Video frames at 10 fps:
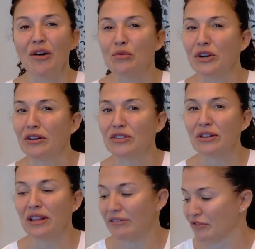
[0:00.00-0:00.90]
Would also
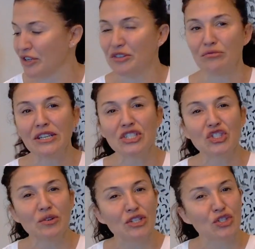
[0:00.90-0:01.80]
love for you to
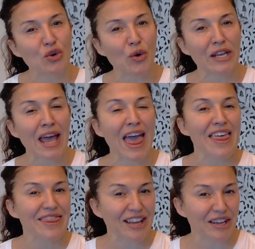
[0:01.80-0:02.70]
register and join
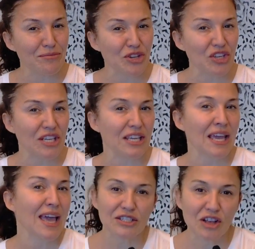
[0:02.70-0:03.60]
the community.
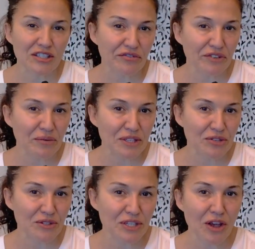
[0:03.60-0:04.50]
There's lots of free
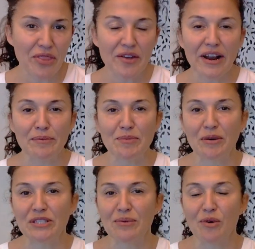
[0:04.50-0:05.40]
resources on there, and I'll be
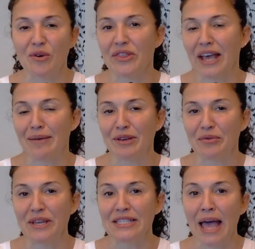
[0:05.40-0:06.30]
posting more in the coming
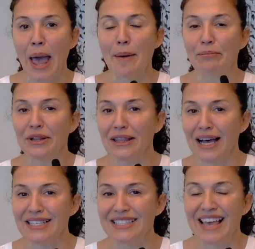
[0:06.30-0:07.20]
weeks.
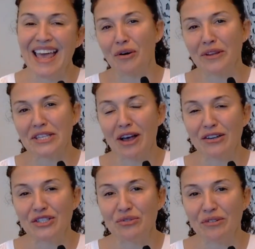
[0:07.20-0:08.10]
Plus, forward this
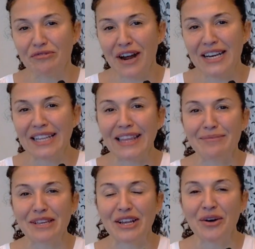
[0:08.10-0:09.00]
on to a friend and
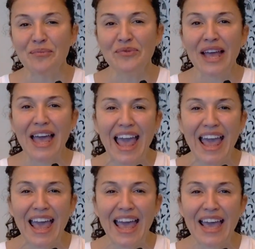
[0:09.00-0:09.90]
let me know,
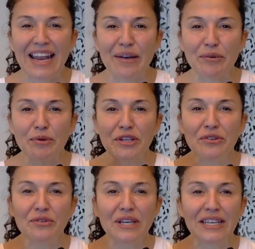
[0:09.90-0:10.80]
and I will put
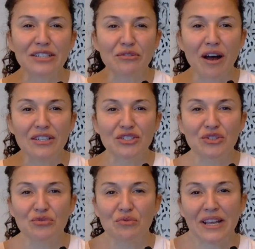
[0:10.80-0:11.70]
you in a draw
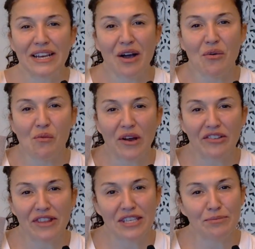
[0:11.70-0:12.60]
to win one
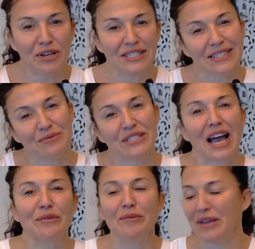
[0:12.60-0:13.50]
of these books, which
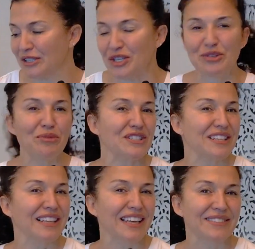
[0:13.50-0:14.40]
I will mail to you
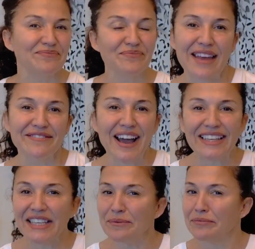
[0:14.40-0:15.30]
personally. And
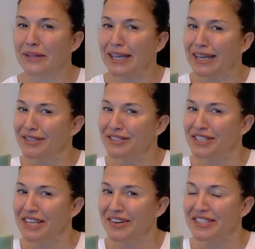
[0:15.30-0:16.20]
finally, here's to
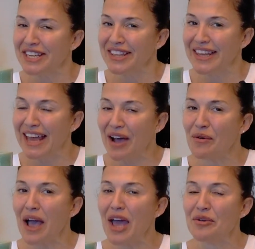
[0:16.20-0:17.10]
cherishing the now
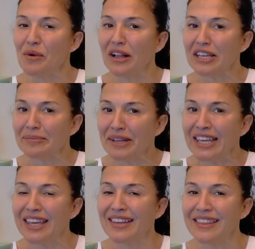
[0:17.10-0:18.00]
and welcoming
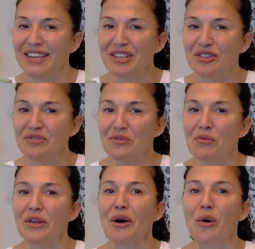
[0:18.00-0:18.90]
in the new
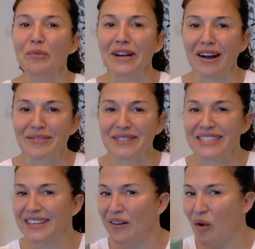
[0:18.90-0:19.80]
with open arms.